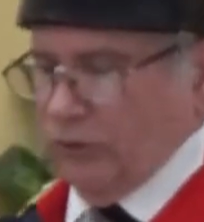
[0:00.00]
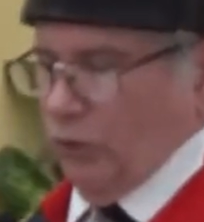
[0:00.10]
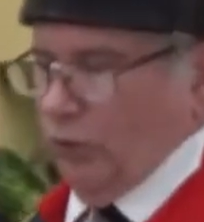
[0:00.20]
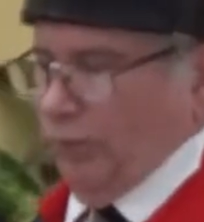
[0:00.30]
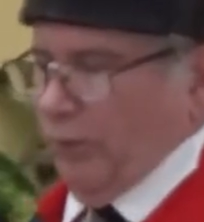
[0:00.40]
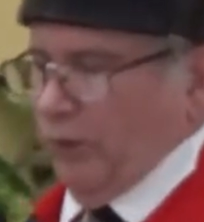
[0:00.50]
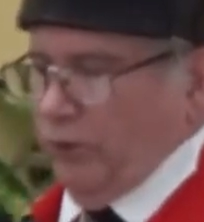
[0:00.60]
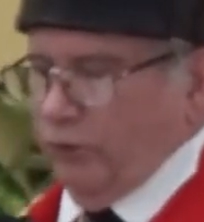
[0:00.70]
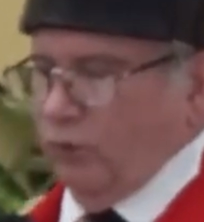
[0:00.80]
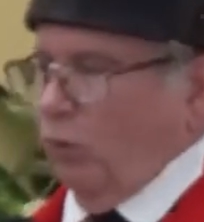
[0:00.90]
to
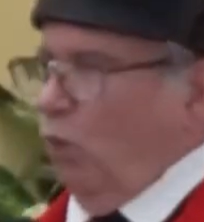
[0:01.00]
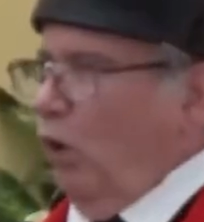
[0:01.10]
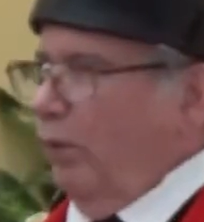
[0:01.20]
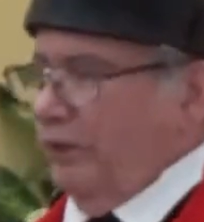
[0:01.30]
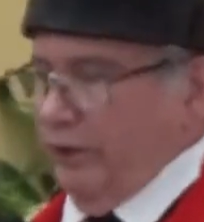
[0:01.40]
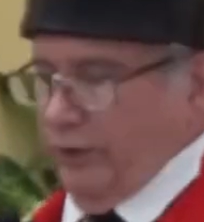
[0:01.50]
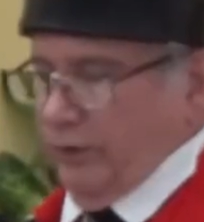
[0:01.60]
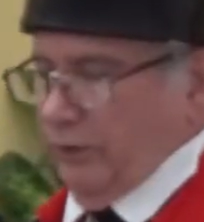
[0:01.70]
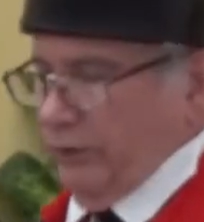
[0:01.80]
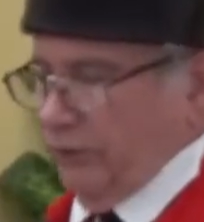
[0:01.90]
produce war
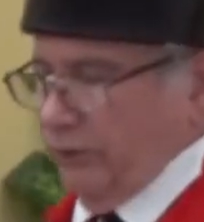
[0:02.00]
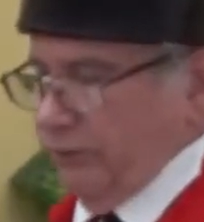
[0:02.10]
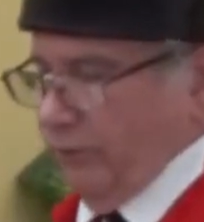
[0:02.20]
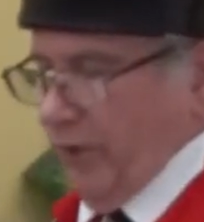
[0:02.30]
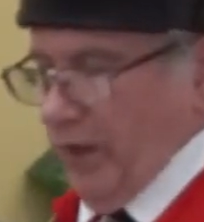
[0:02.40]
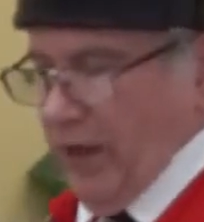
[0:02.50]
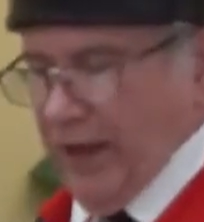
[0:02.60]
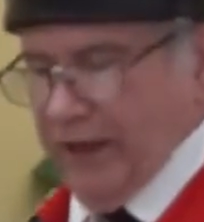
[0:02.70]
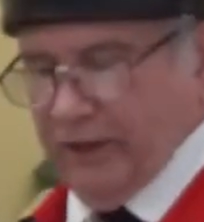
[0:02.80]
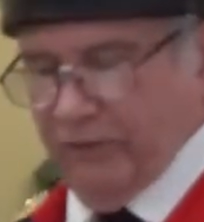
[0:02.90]
materials,
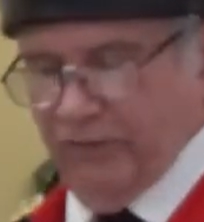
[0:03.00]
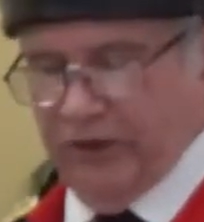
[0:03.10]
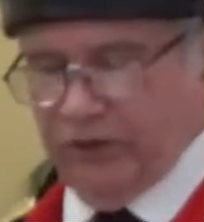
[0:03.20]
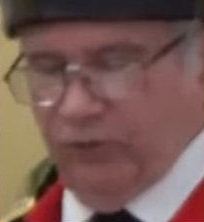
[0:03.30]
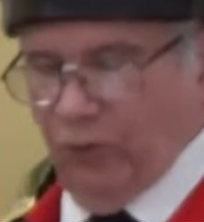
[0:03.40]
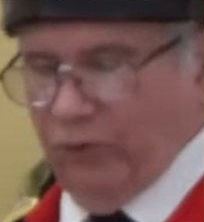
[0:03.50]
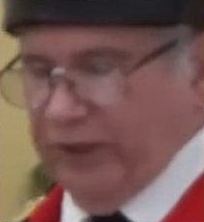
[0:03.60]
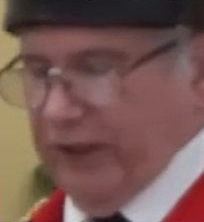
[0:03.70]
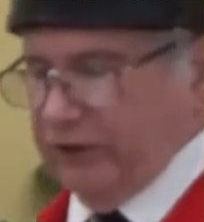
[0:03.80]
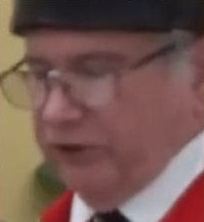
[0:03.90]
and defense
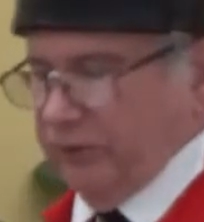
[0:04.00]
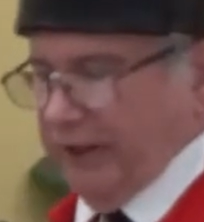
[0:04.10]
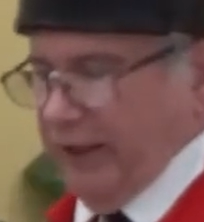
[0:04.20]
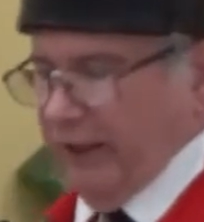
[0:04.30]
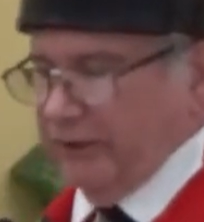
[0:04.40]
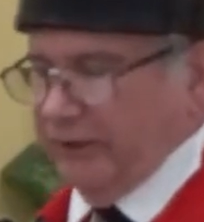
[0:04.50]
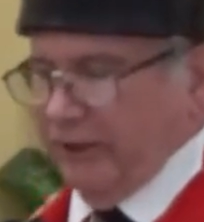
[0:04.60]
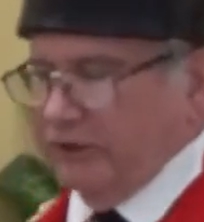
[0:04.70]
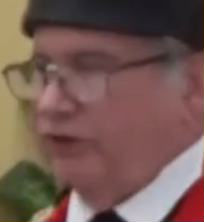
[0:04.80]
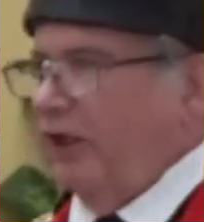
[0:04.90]
fortifications began to
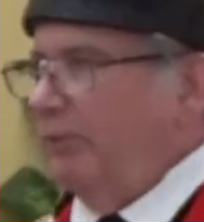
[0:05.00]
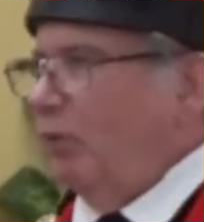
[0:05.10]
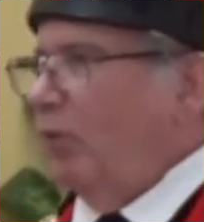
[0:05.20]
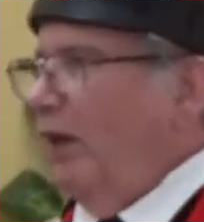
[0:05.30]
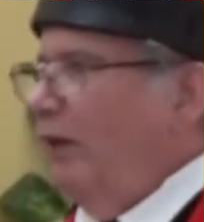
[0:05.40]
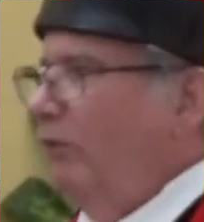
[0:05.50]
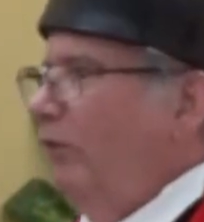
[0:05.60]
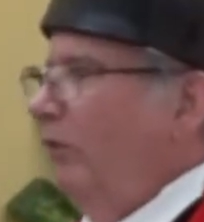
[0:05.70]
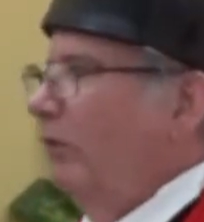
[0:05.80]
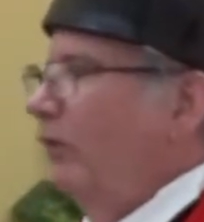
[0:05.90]
take shape around
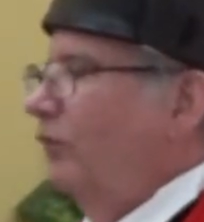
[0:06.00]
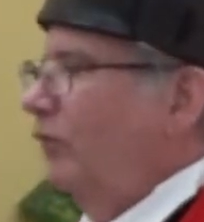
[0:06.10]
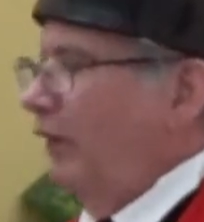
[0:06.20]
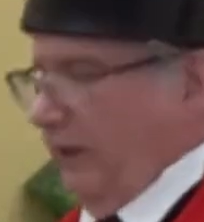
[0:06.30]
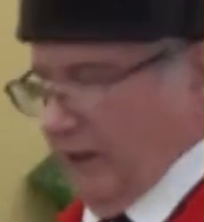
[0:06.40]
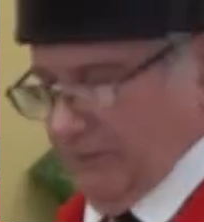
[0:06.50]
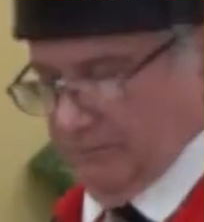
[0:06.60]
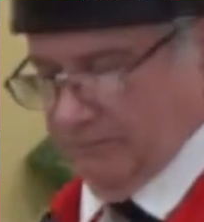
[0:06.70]
the city.